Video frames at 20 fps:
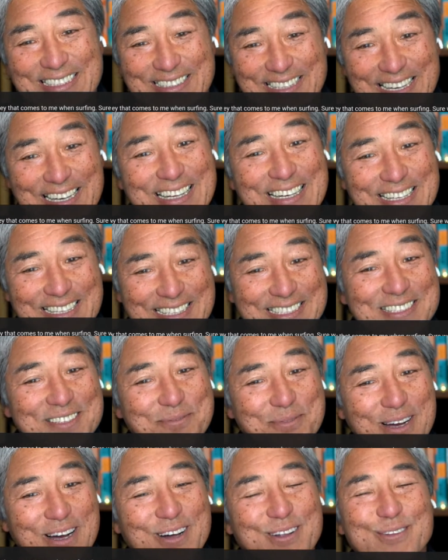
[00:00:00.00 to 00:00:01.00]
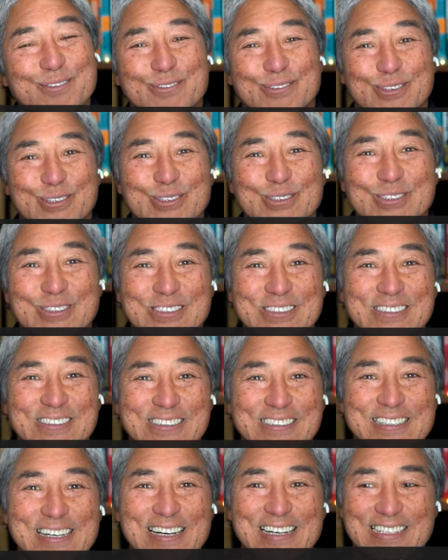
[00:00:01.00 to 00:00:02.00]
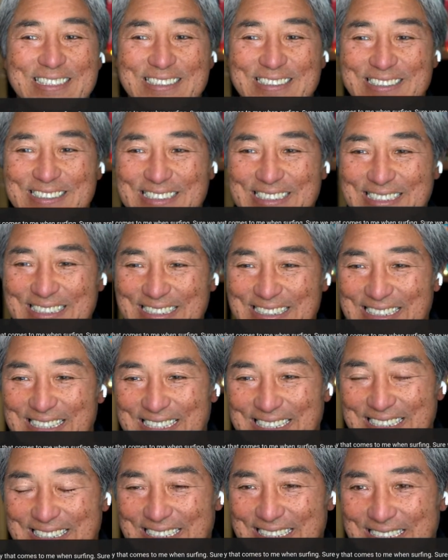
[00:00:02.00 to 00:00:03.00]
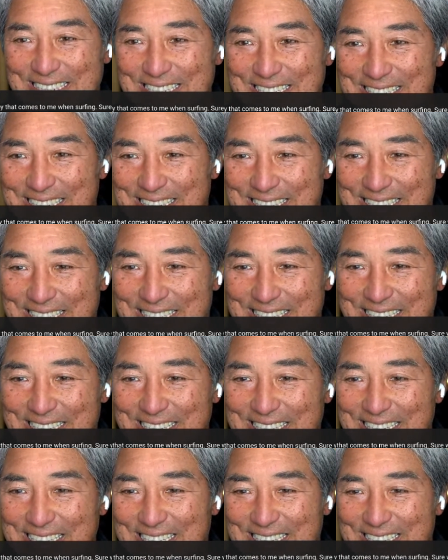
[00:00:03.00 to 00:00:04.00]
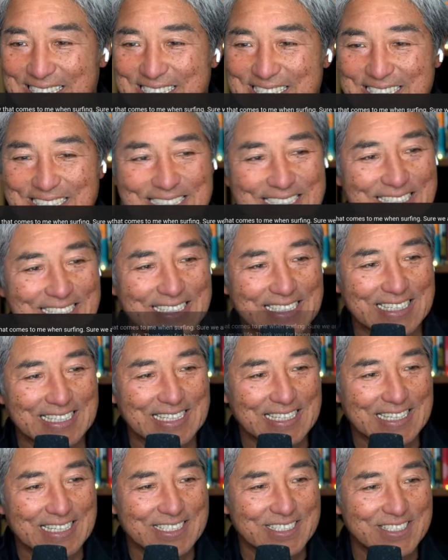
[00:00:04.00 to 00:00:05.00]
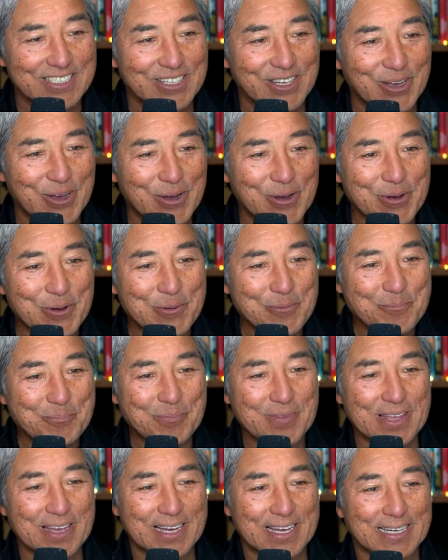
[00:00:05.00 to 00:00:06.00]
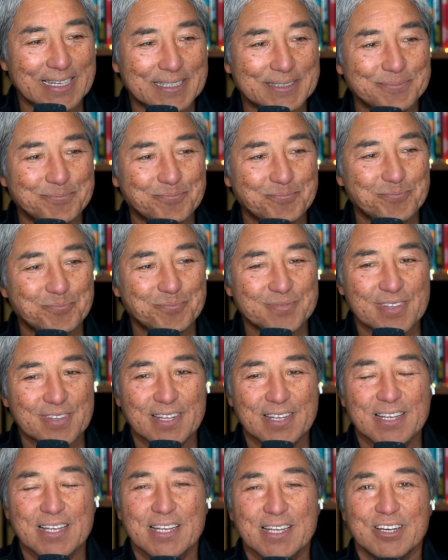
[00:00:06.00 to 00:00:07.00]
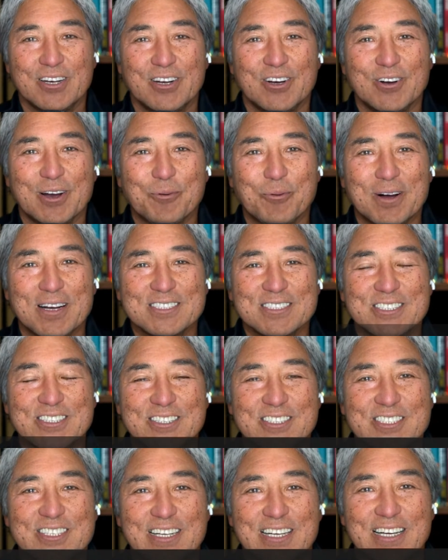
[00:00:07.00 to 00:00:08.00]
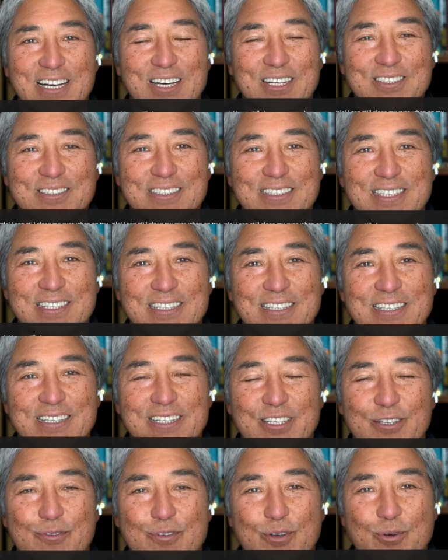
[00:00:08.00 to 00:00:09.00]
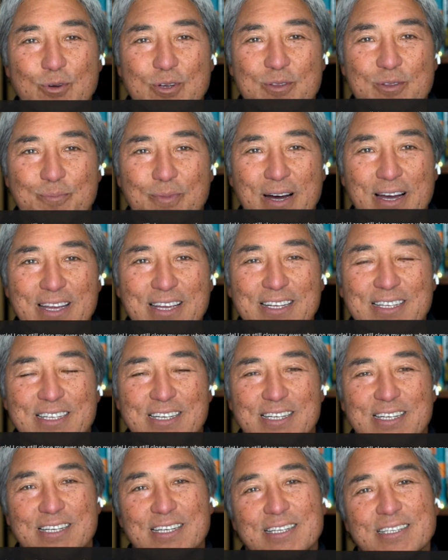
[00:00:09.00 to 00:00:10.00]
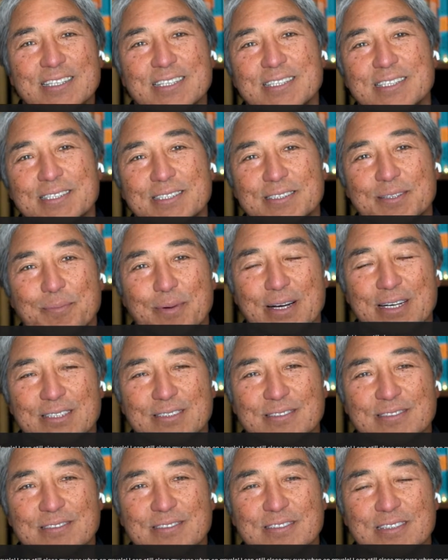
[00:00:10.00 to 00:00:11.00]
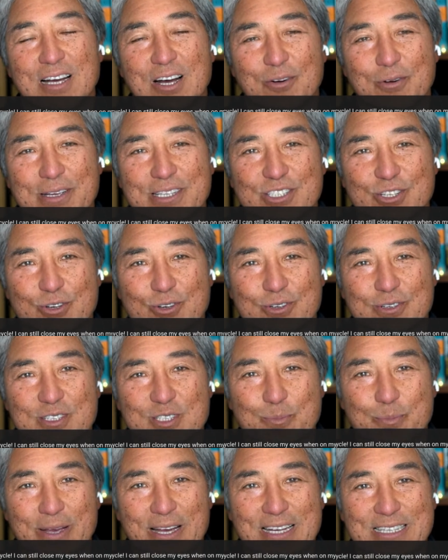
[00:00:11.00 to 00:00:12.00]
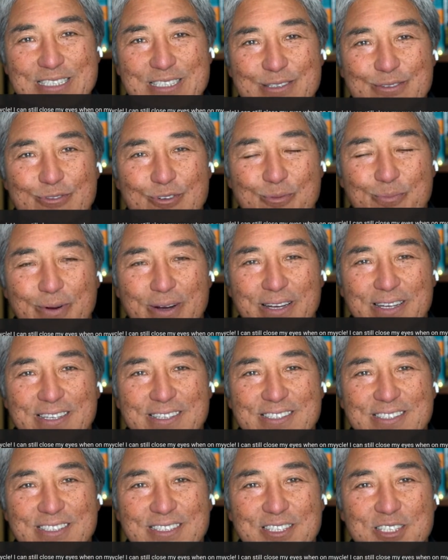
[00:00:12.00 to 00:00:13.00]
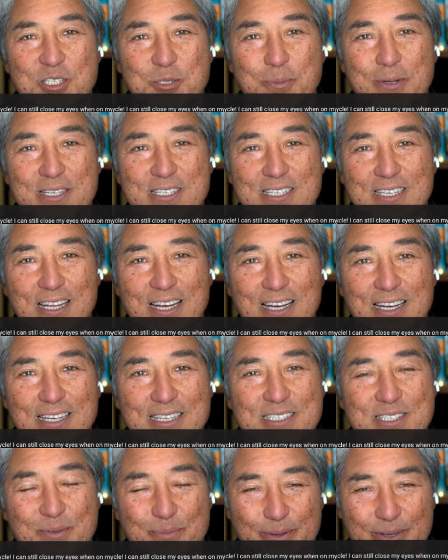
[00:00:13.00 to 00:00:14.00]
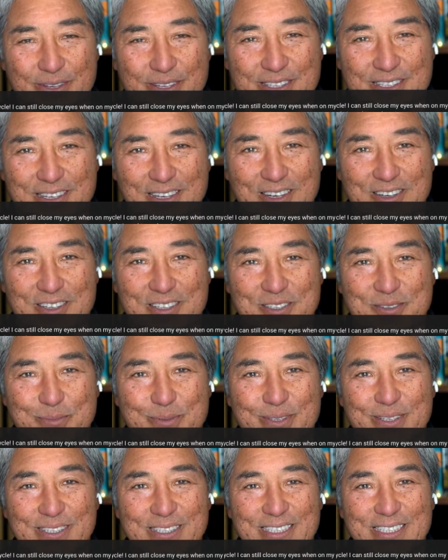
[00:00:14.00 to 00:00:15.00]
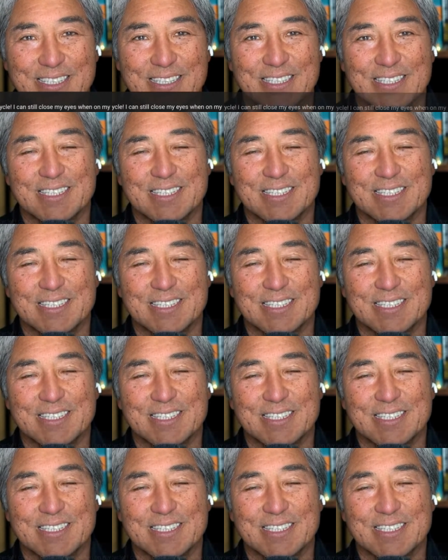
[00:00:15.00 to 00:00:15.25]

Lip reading: That is a mouthful. Wow. Let's see. So, I want you to check out the interview with Mike about how he turned his passion for bikes into Specialized, the billion-dollar company.